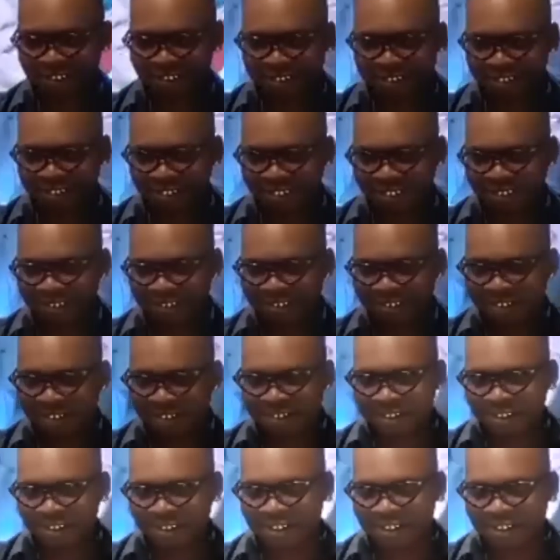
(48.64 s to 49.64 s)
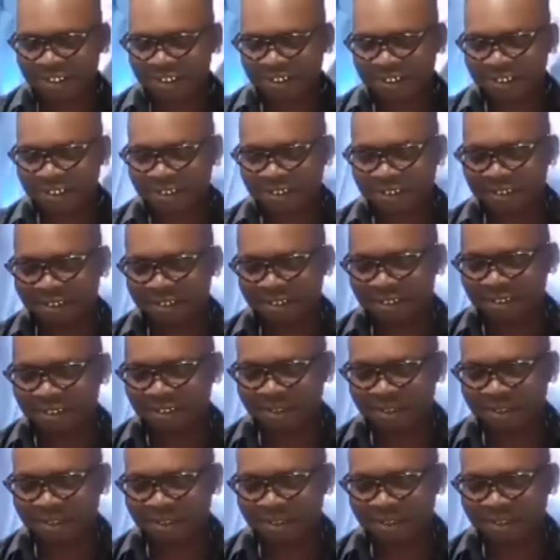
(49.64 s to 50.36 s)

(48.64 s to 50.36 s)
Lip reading: (silence)